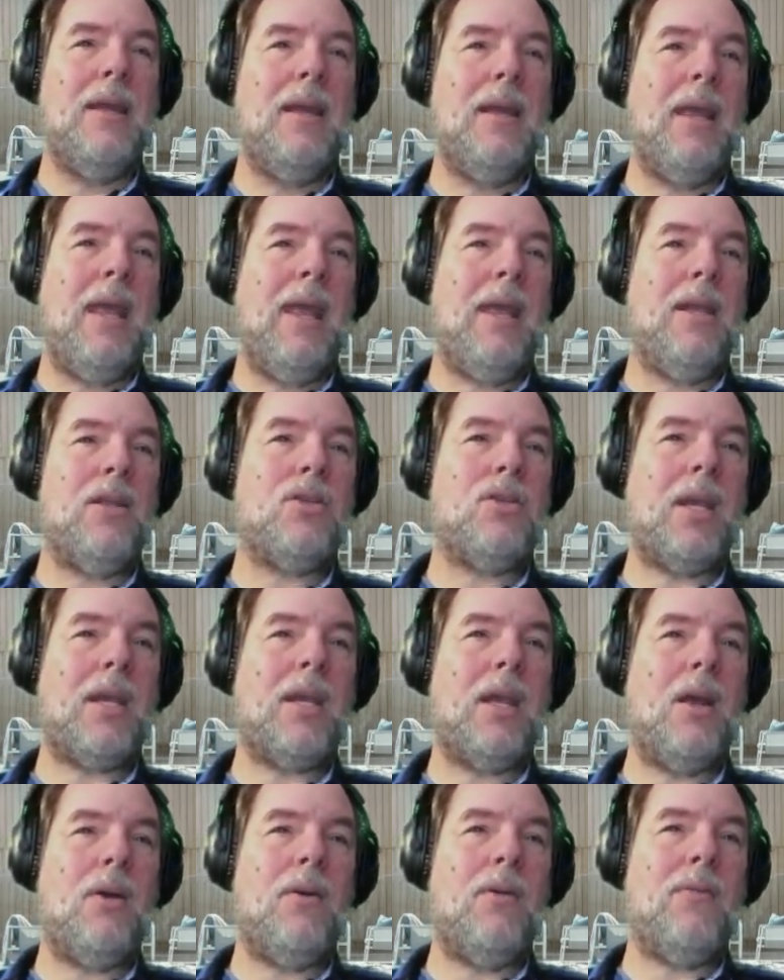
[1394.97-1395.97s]
And check
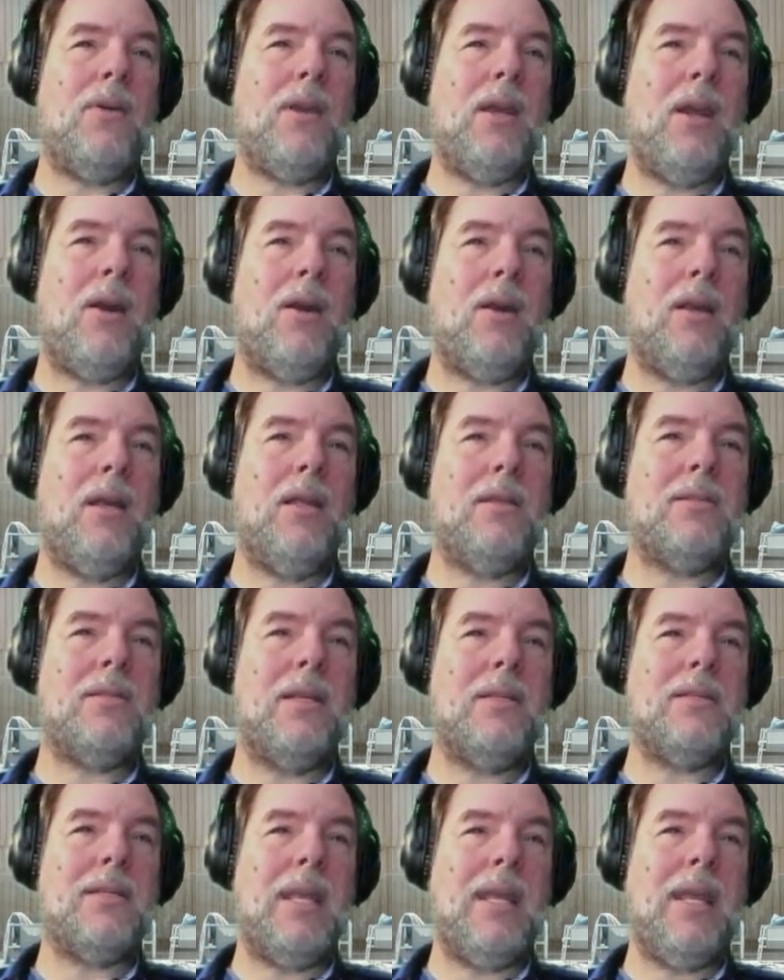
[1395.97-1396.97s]
it out over here. It
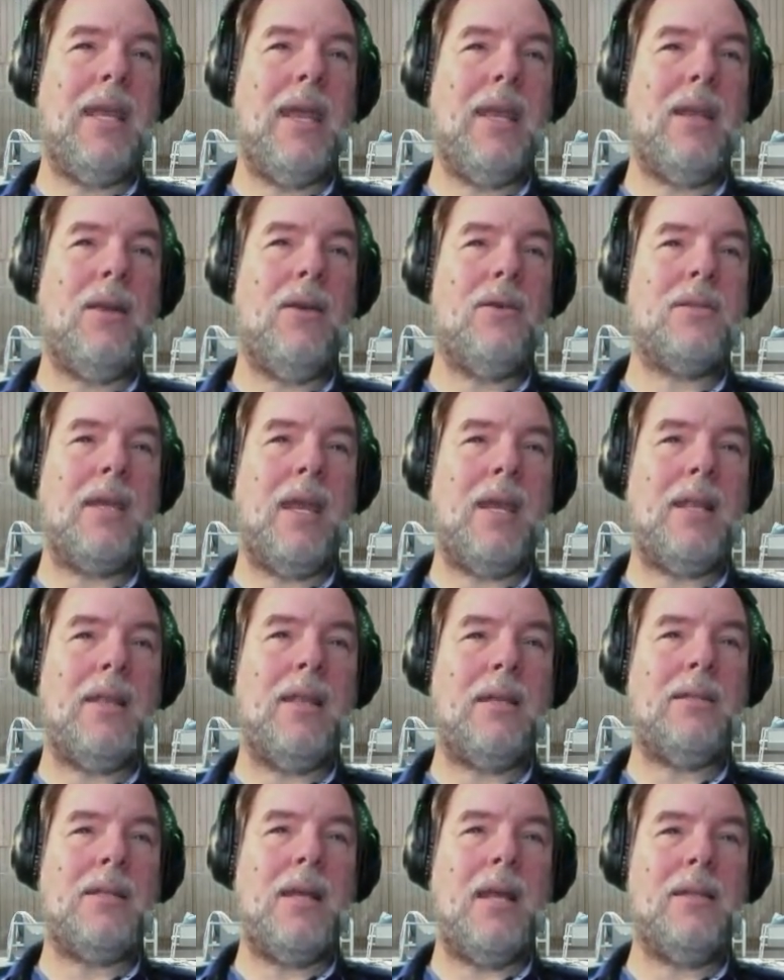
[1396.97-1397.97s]
says the AI goes, I
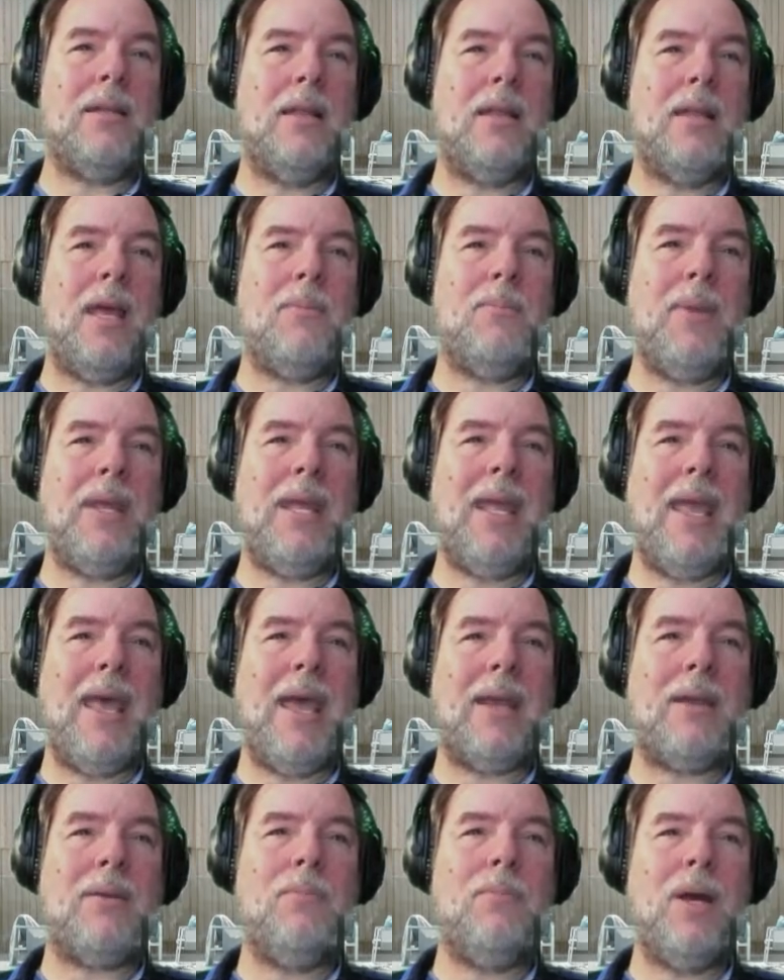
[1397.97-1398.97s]
clicked on the Let Me
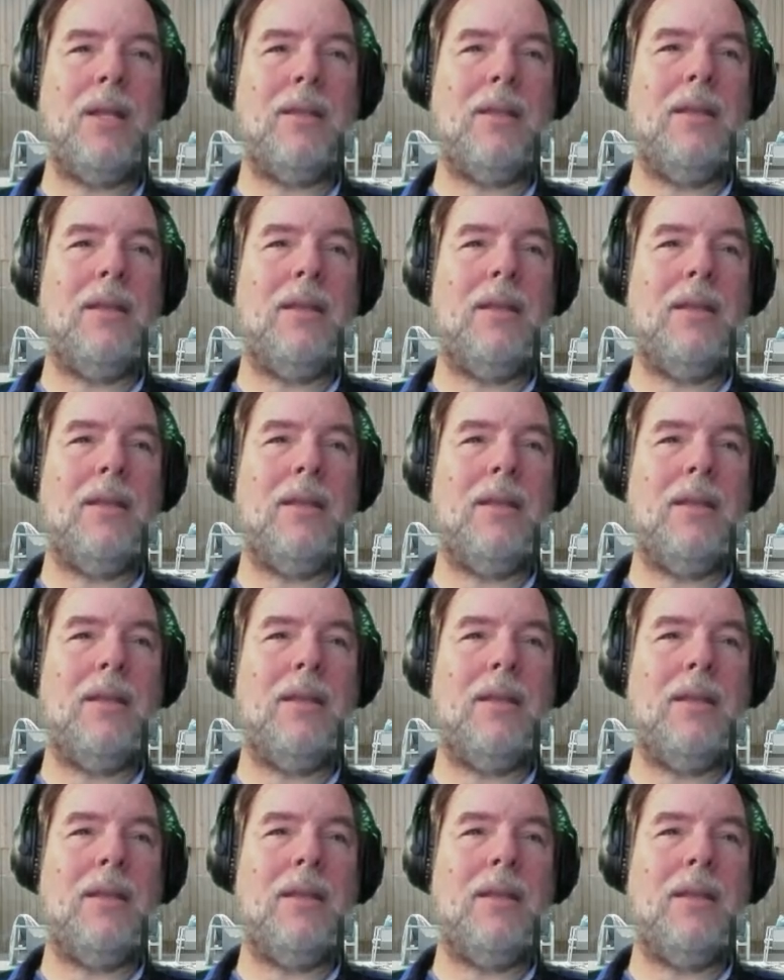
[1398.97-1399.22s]
Hack button,